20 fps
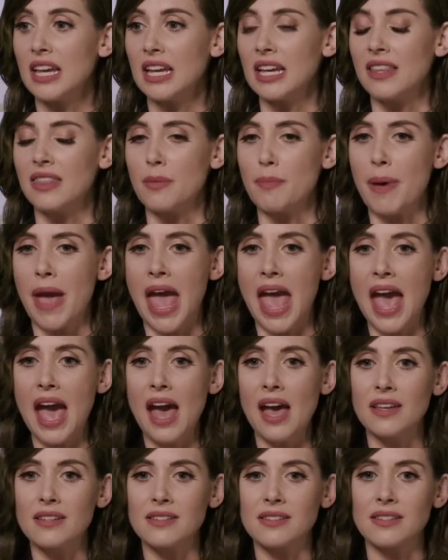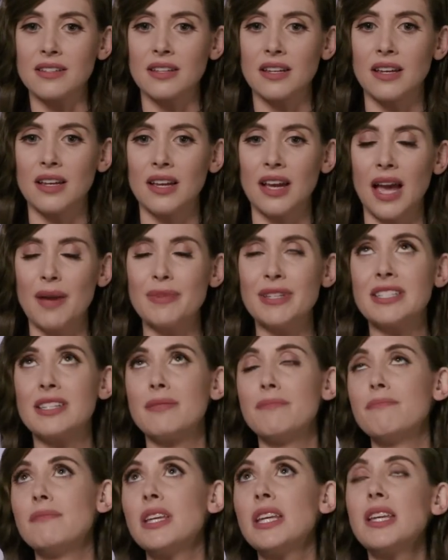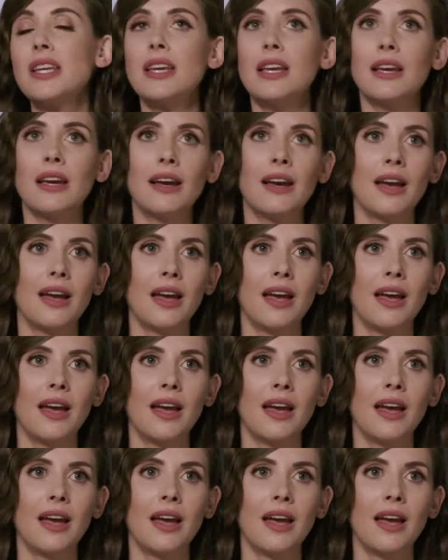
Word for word: in the past, I mean, to me,